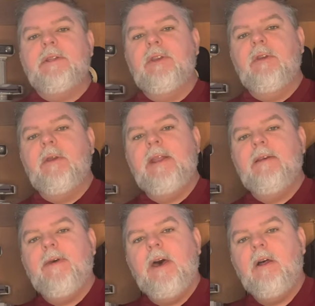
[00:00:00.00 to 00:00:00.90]
to
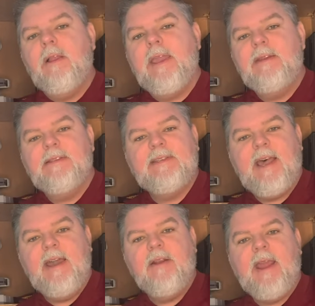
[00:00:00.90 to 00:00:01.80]
NFL
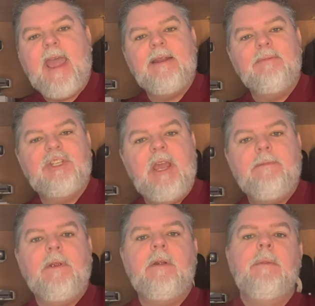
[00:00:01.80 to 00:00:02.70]
insider Adam
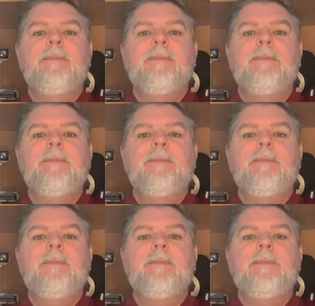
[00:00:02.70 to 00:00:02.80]
Schefter,